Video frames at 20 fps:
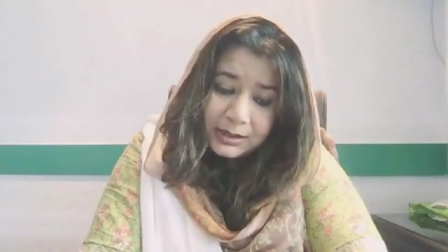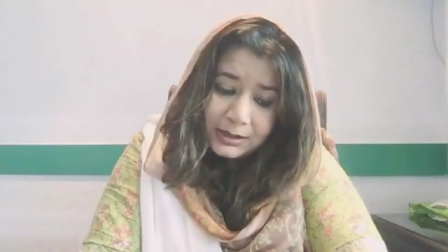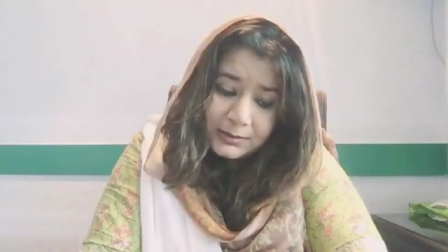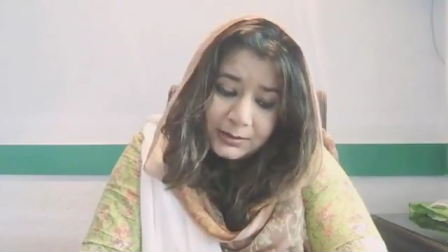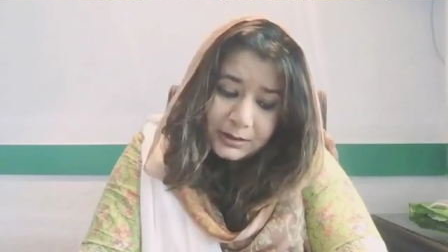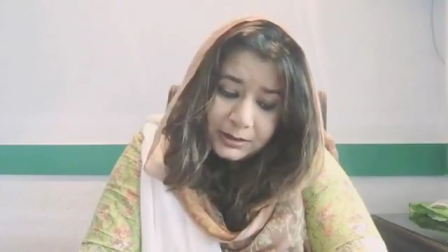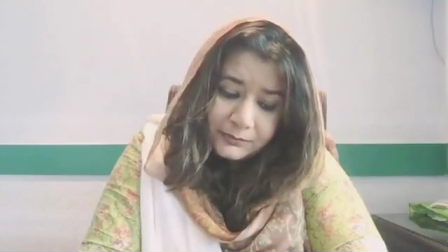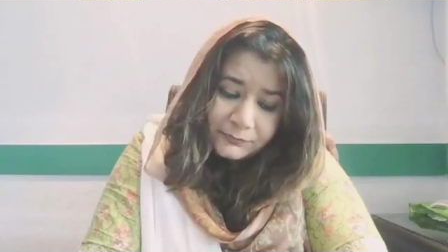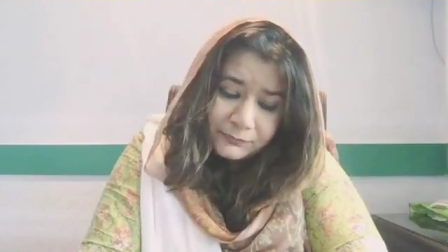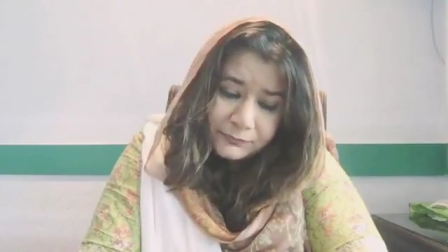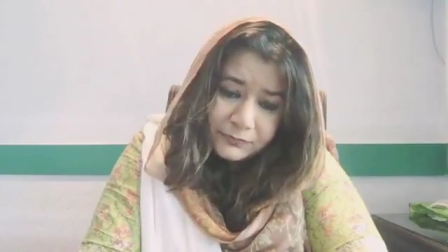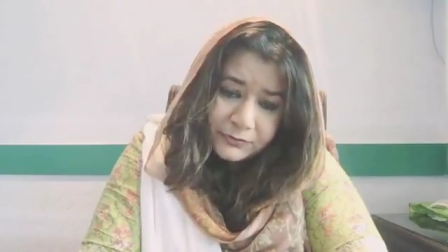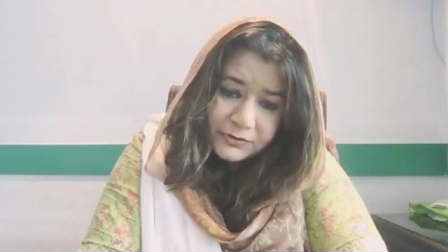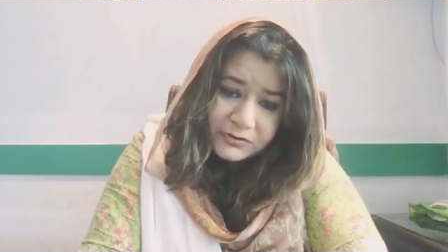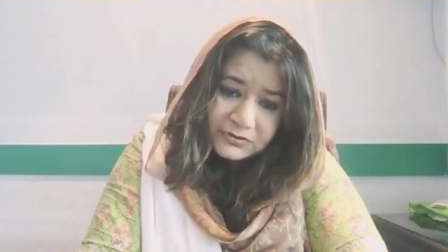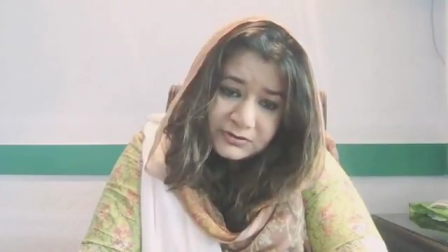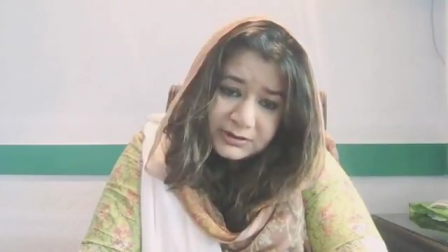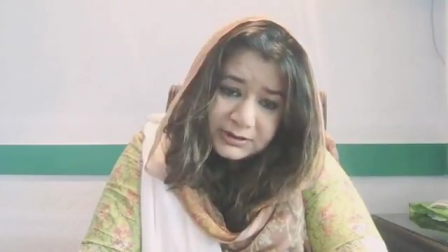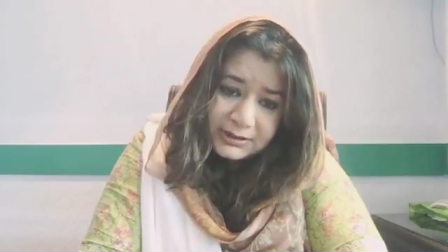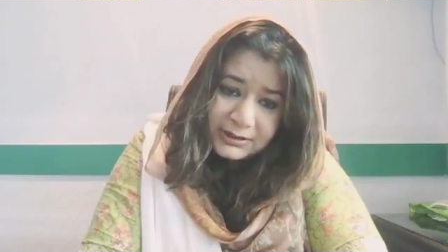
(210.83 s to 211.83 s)

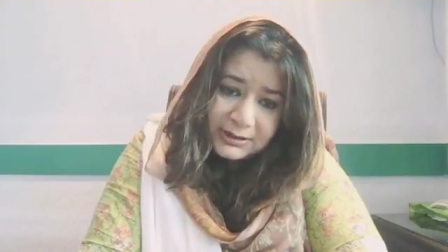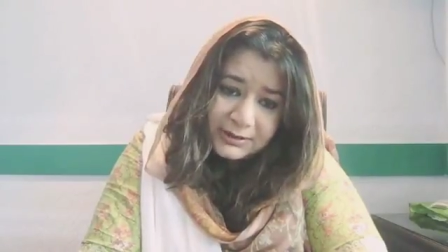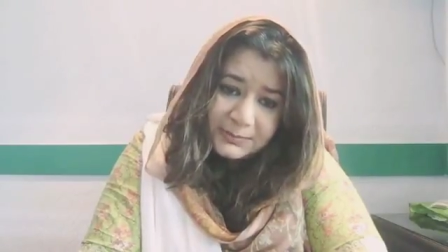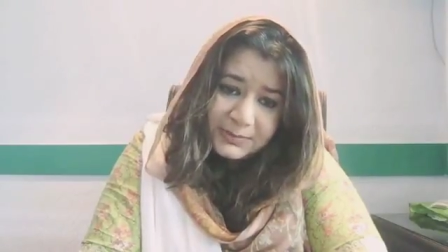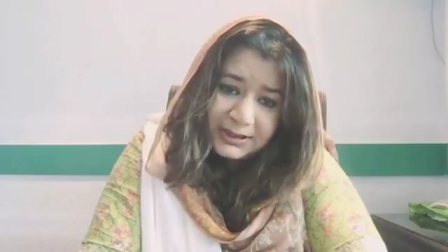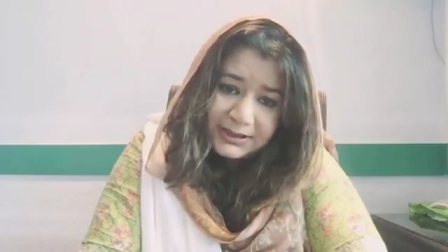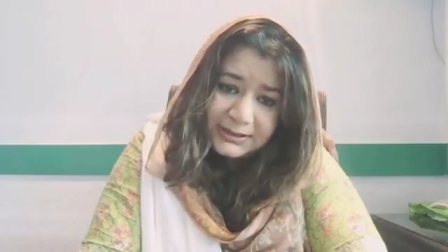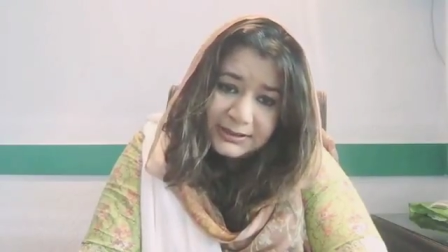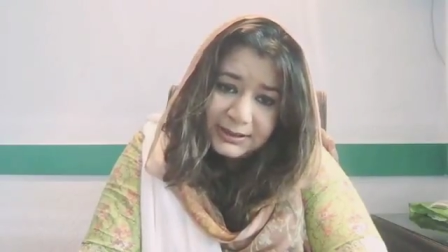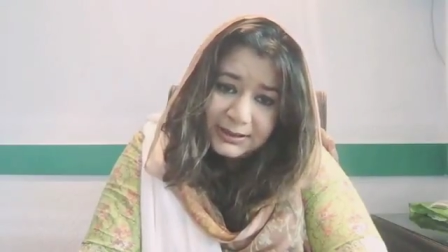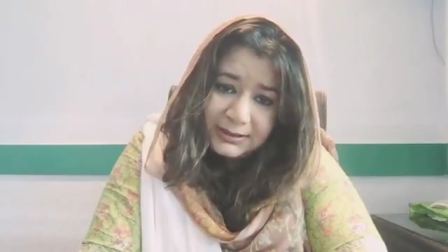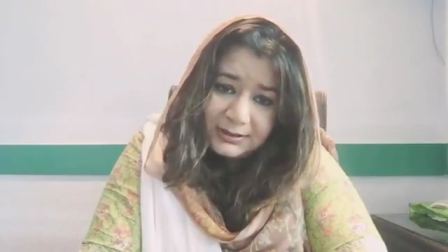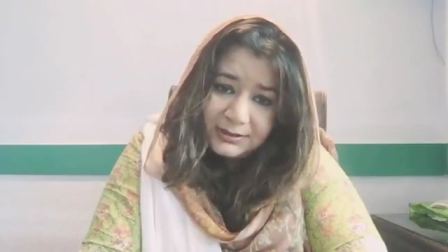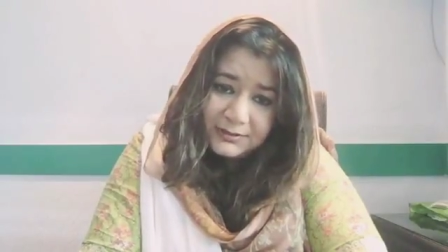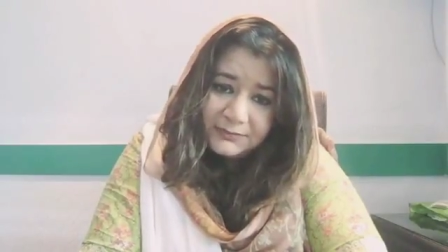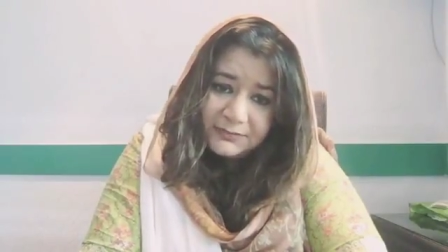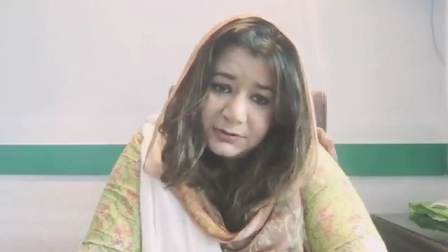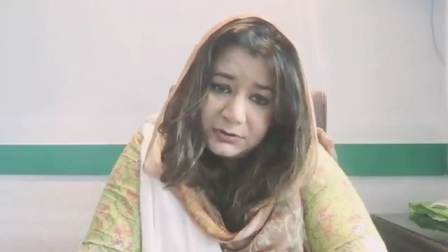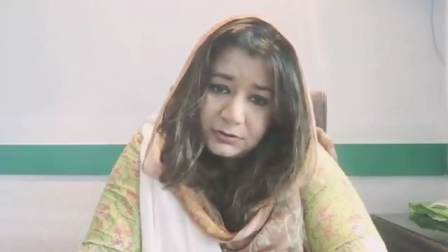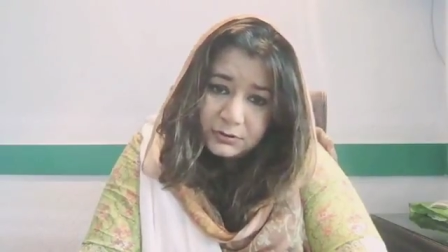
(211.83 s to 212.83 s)
Unfortunately, by the end
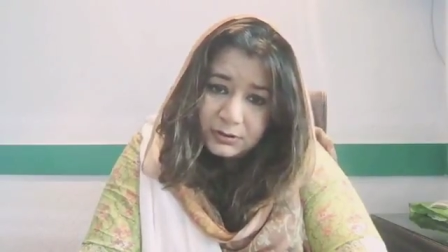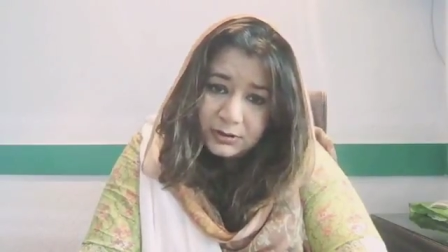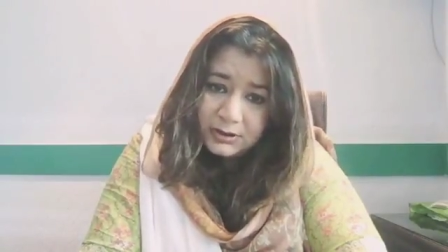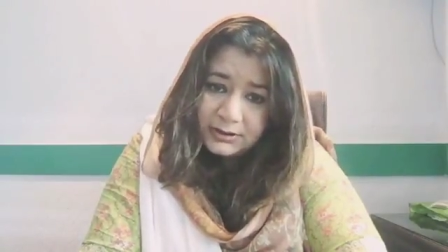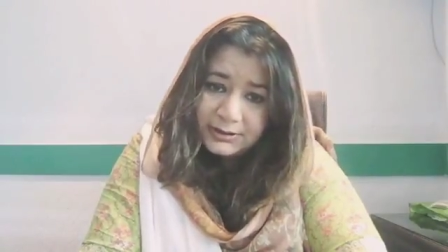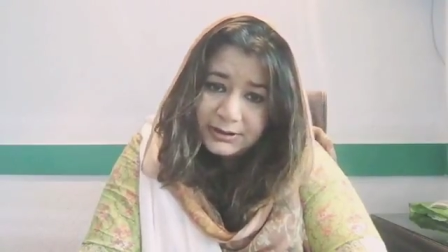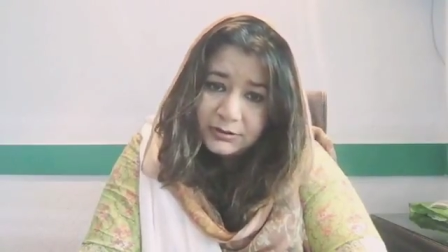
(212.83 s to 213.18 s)
of it all,